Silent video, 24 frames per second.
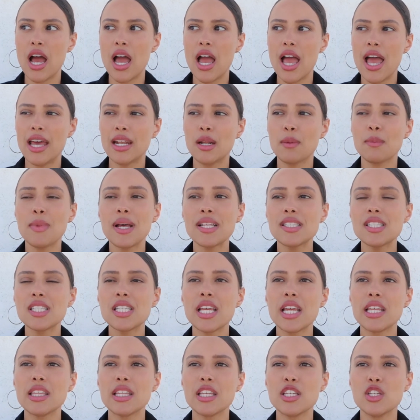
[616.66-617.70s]
I'm not
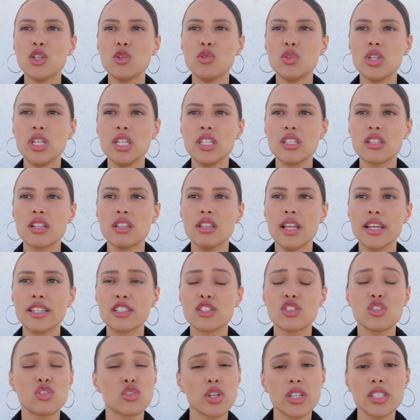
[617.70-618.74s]
saying that you need to like
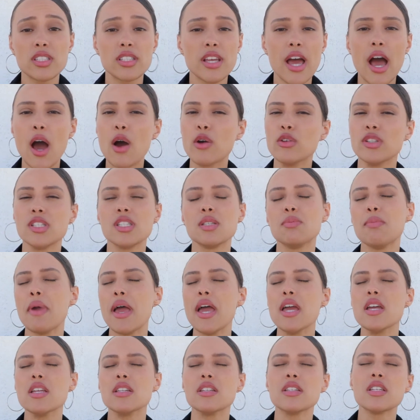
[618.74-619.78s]
stress out and
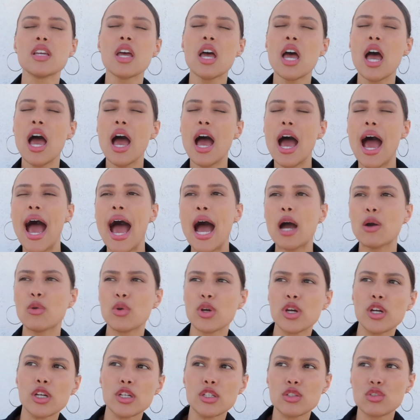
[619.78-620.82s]
spend
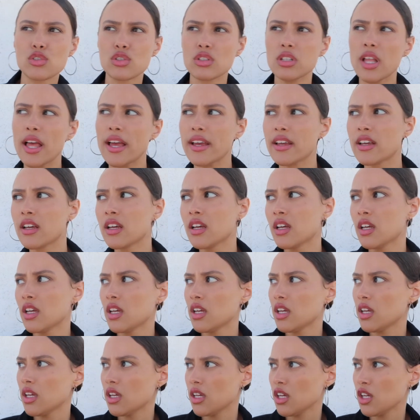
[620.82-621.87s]
hours like
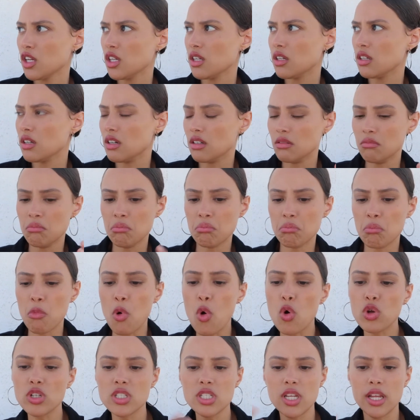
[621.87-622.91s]

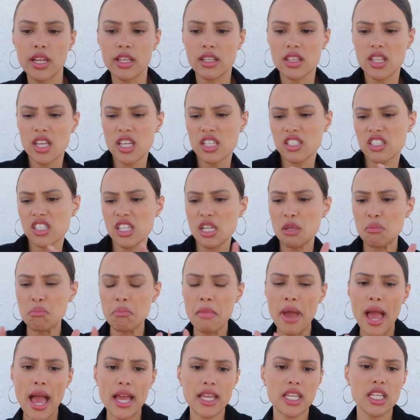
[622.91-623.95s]
molding this
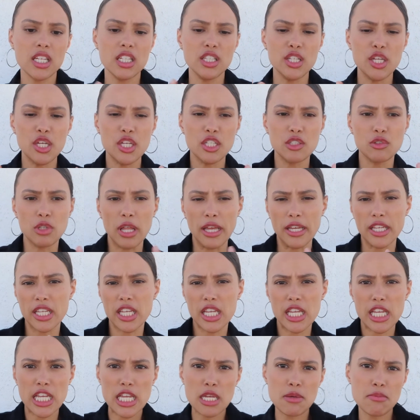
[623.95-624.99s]
immaculate like
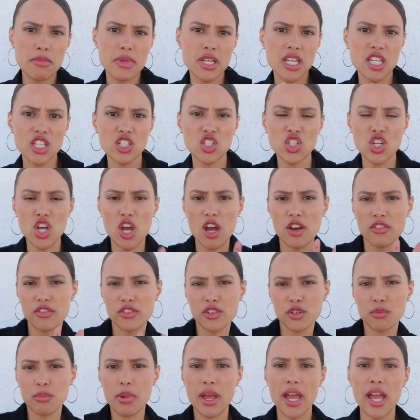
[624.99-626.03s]
image of
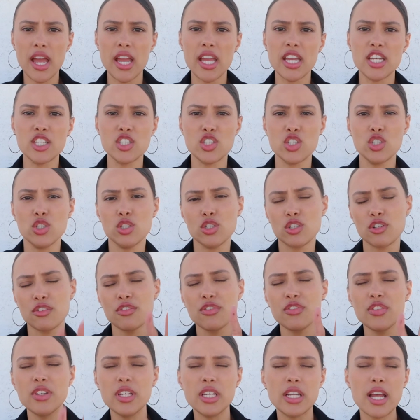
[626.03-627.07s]
your page and your
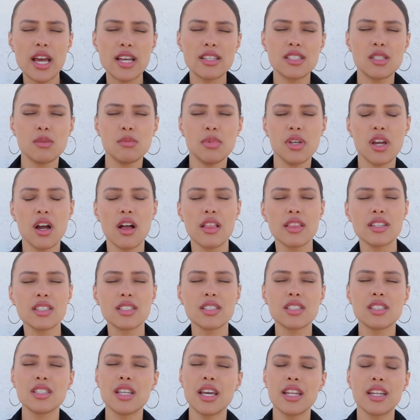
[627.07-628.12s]
feed has to be all
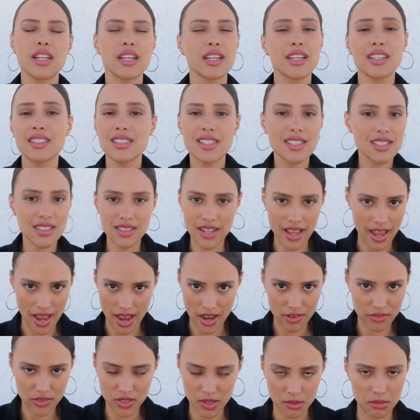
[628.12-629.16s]
aesthetic. It doesn't
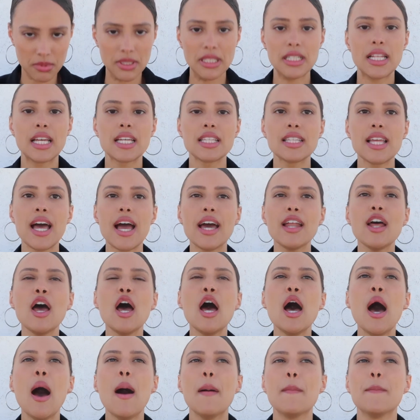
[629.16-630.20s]
have to be like that,
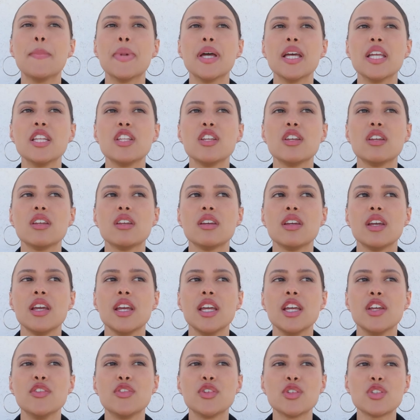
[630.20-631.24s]
but
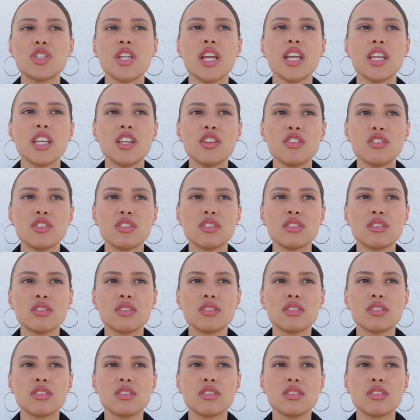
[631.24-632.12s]
if you're taking